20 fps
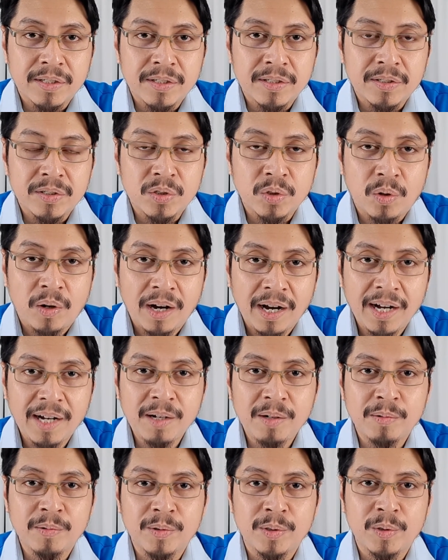So
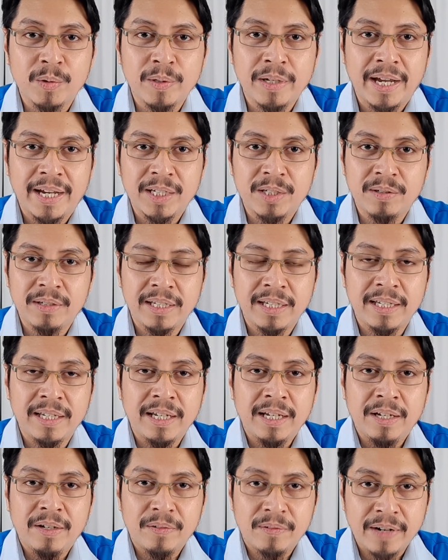how do we actually
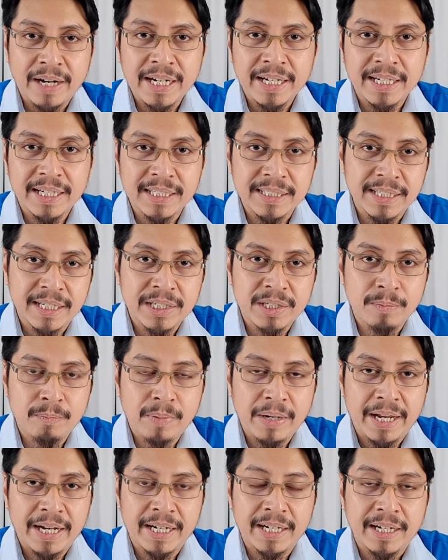write a session
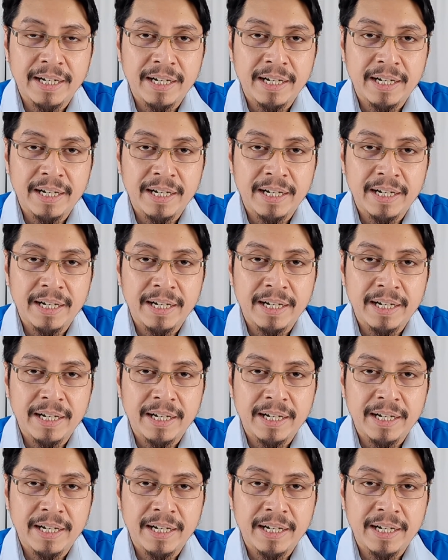plan?